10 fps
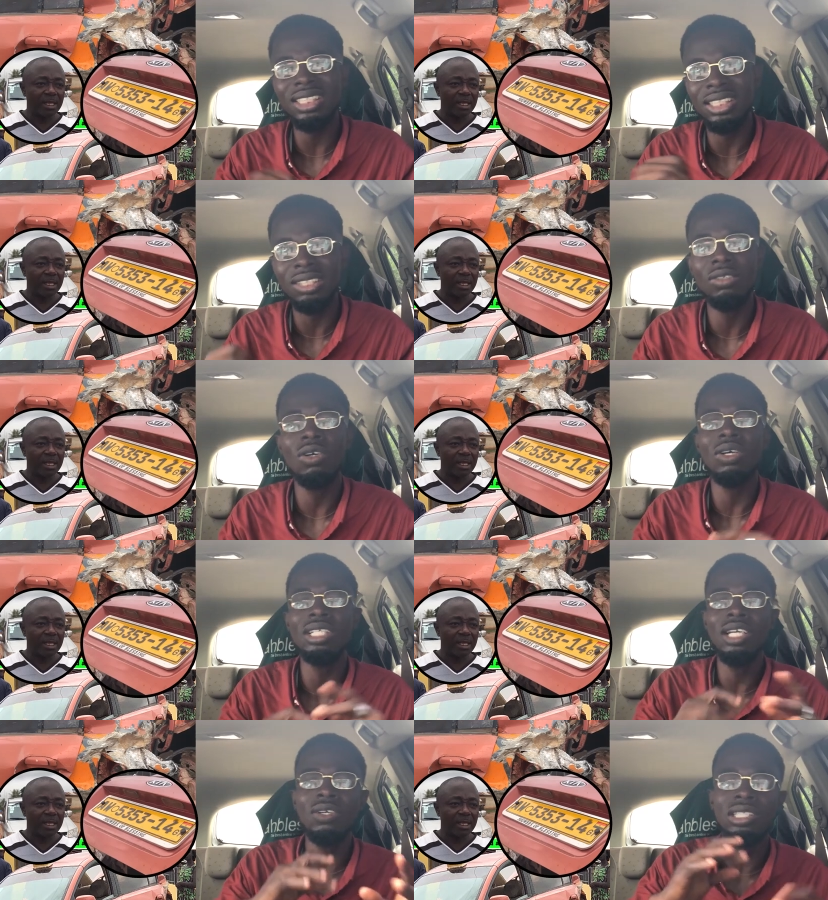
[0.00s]
Speaker 1: jeje no
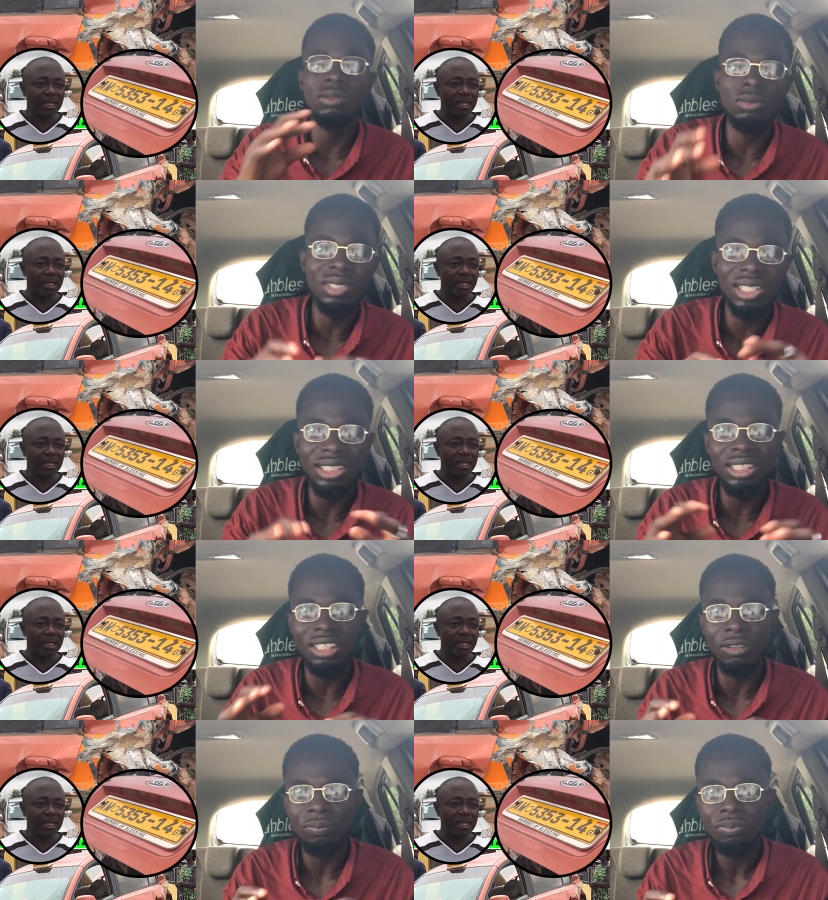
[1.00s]
order na eso mu de kasa jeje
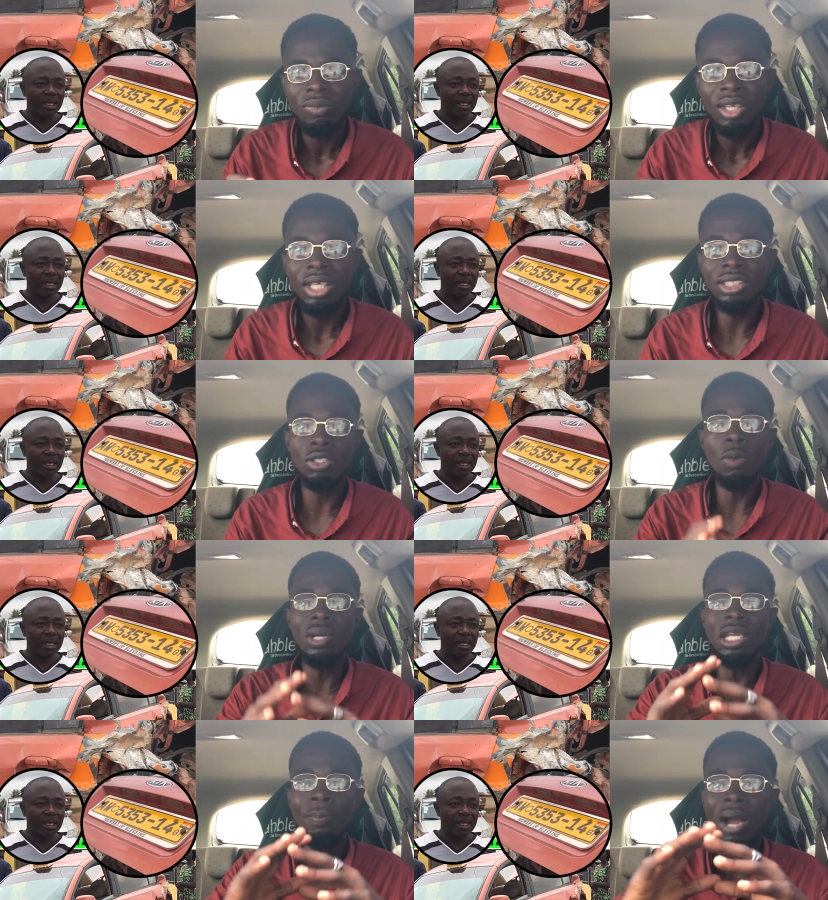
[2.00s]
no enti
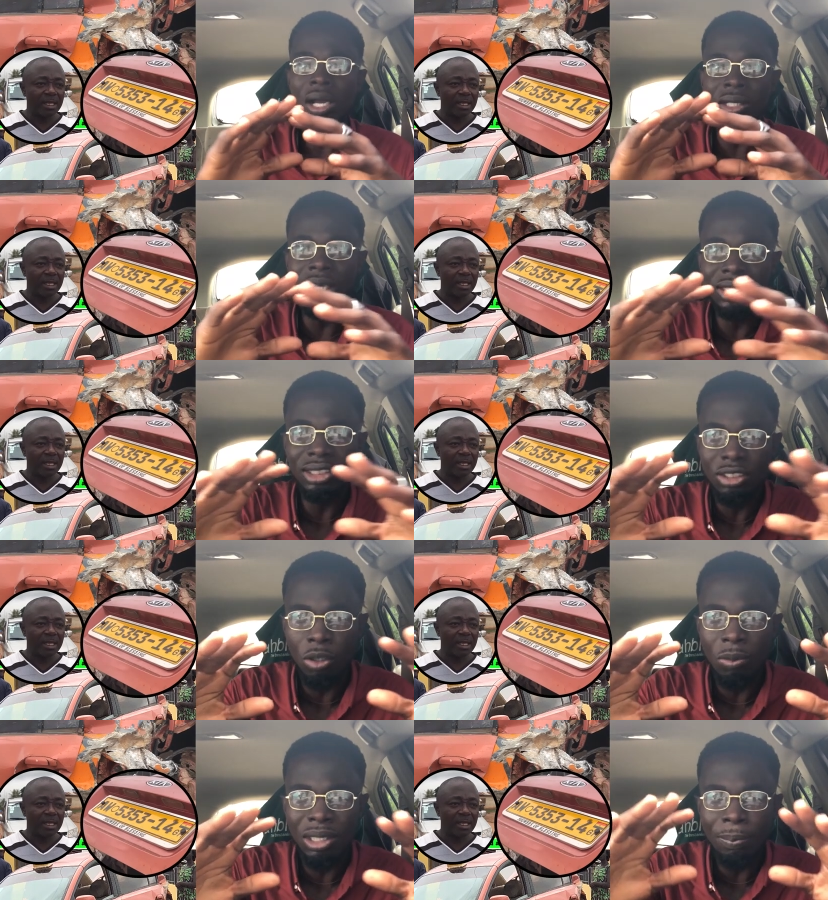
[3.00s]
omoni ba guess no se
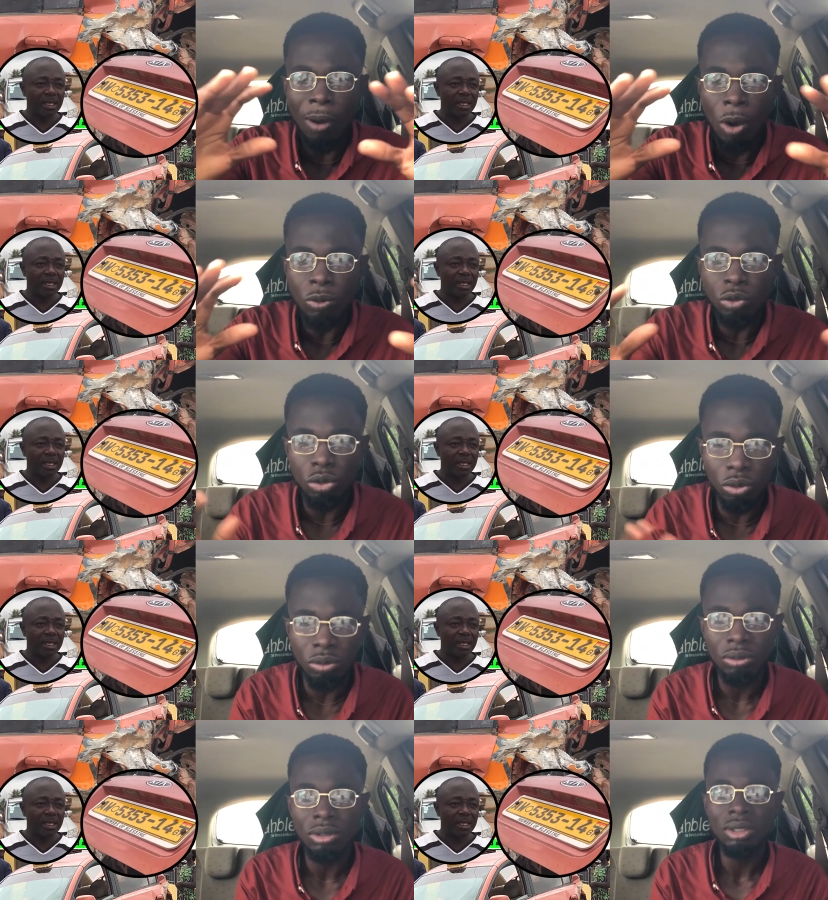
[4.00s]
omoni ba omo so no
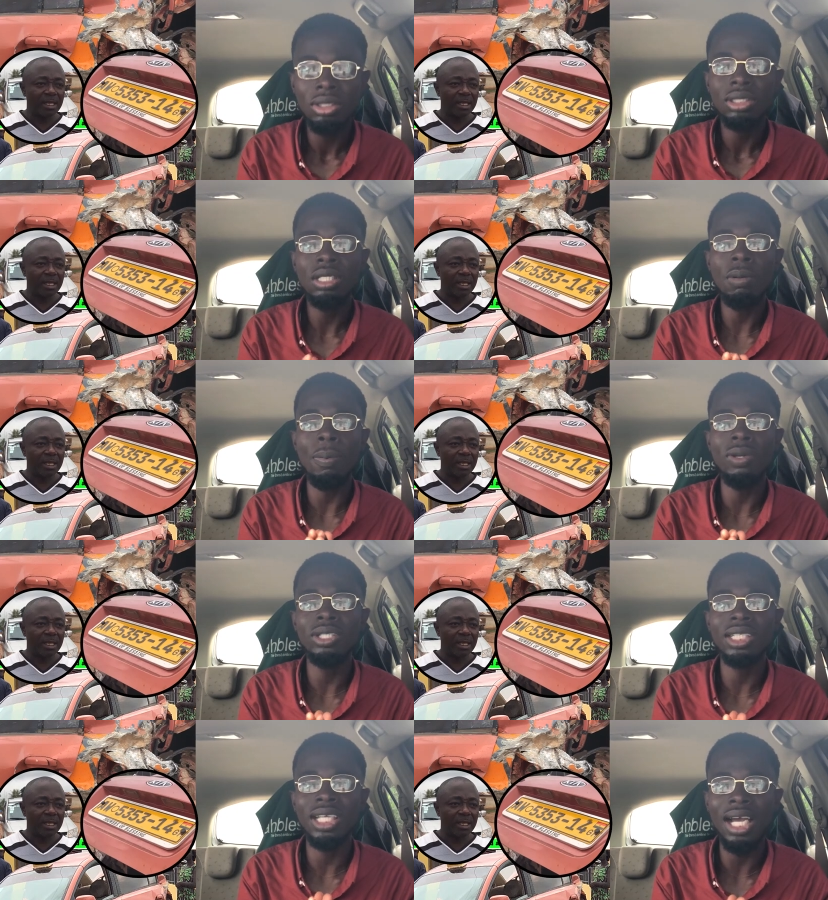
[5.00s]
na papa no
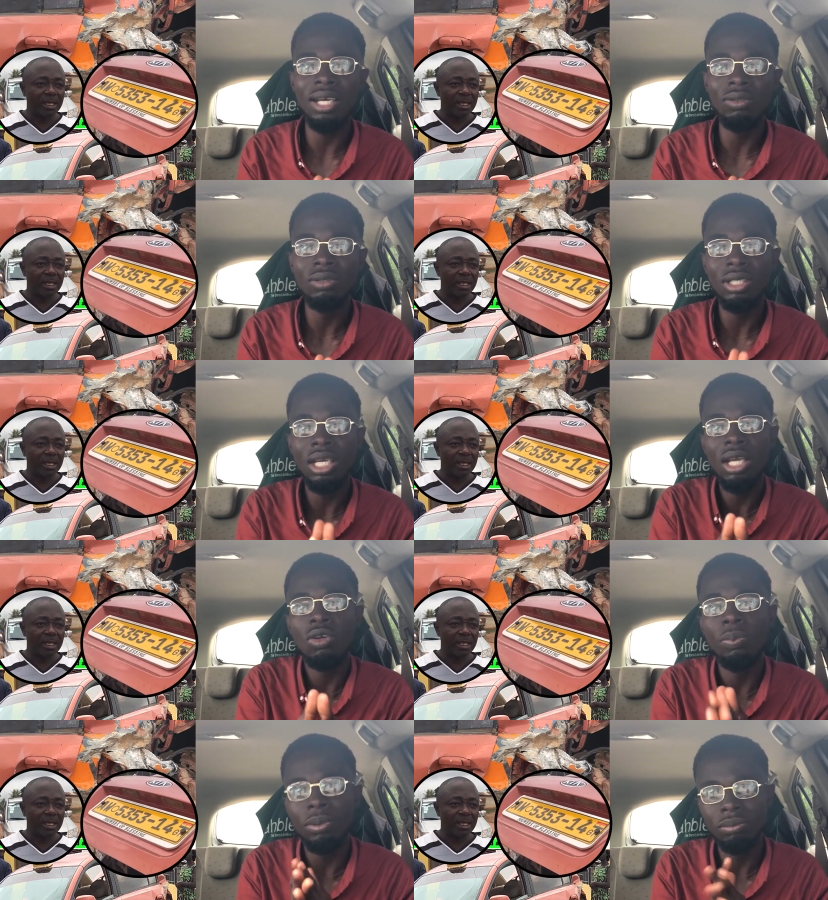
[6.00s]
de car no
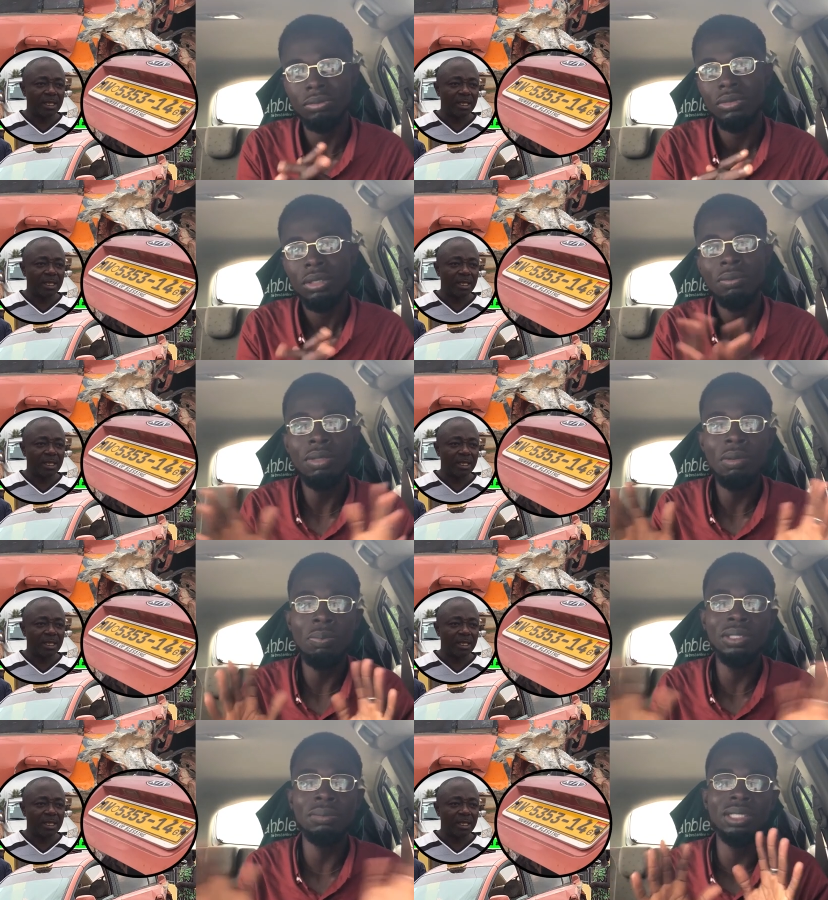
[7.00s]
ekopem me me
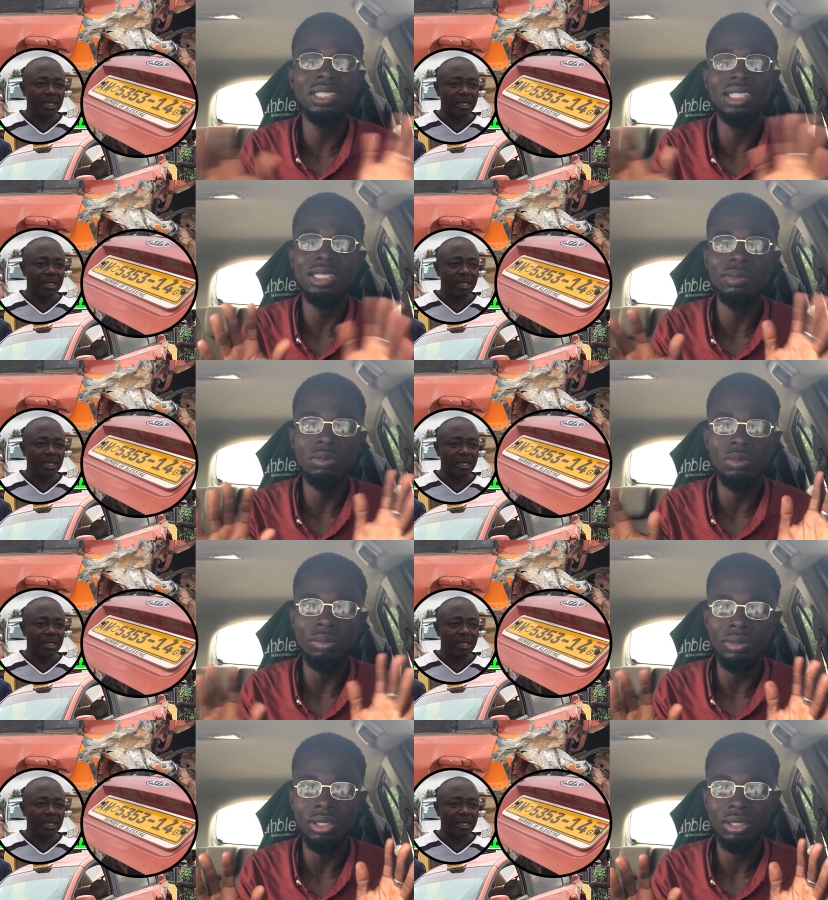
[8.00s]
pese me chance me mu
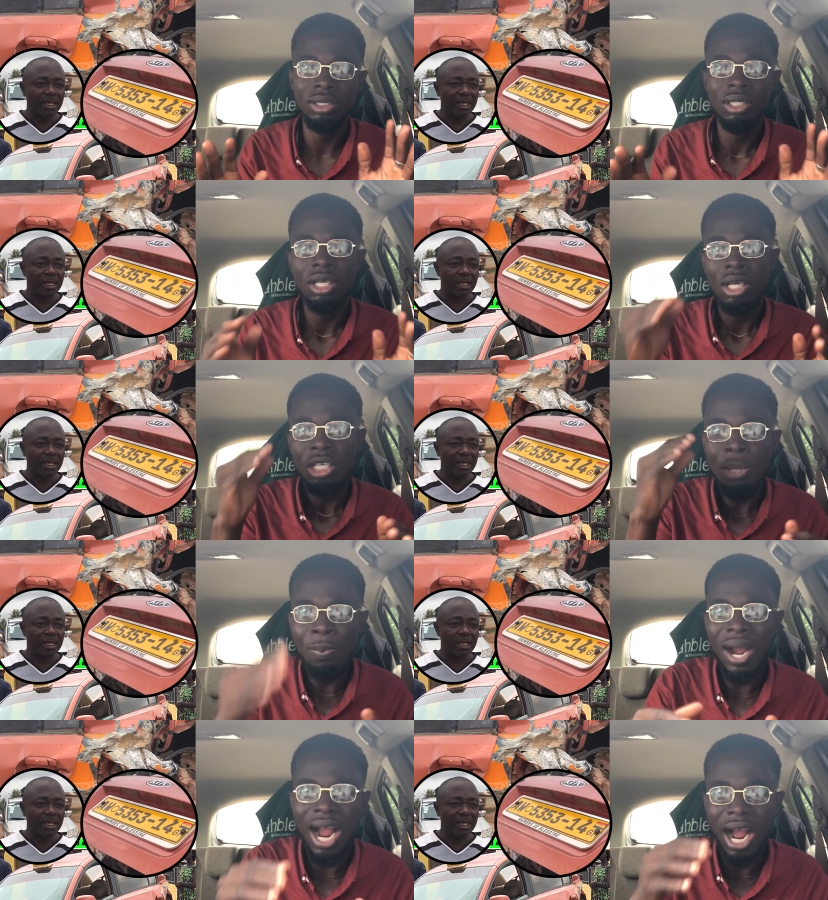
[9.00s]
bebere
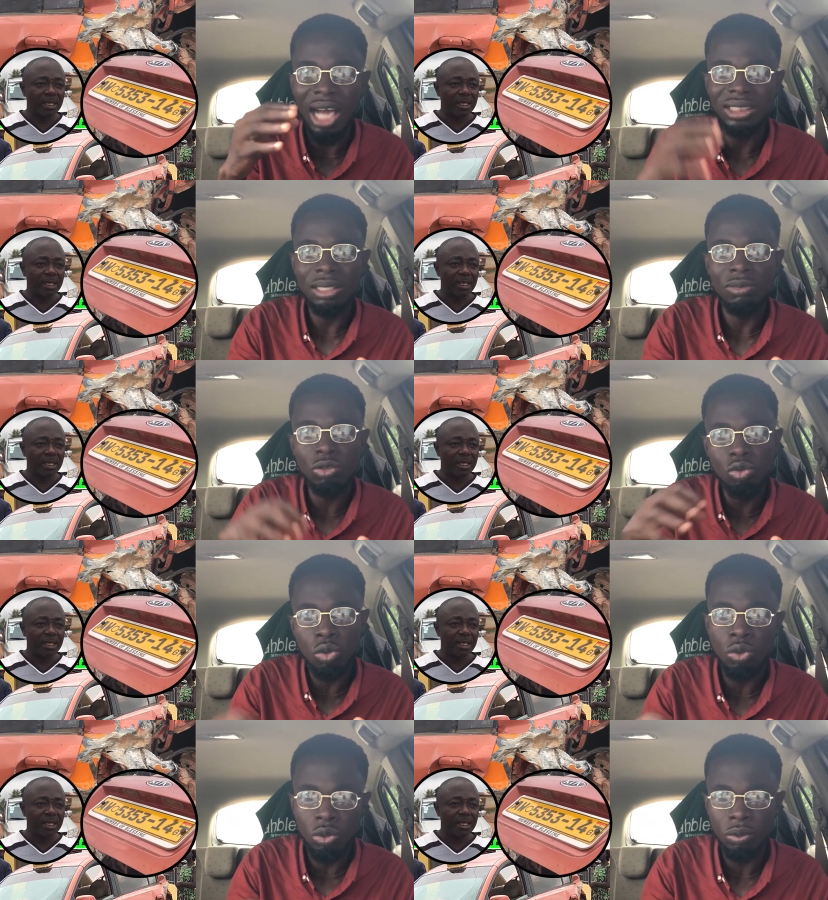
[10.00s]
nipa asam no
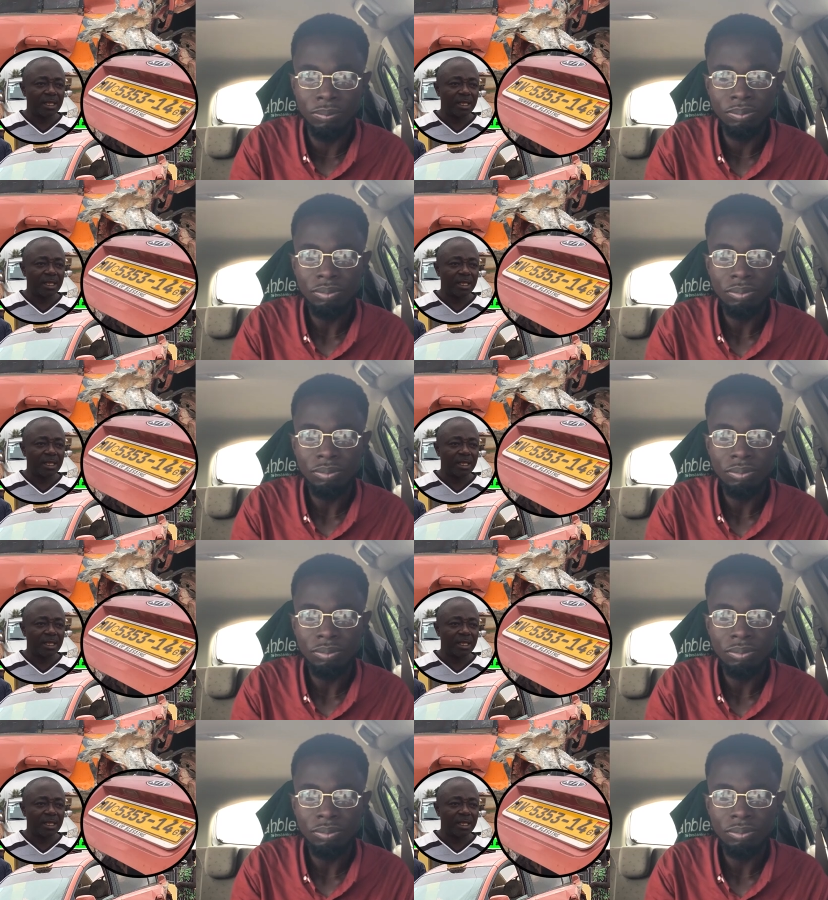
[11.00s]
to no no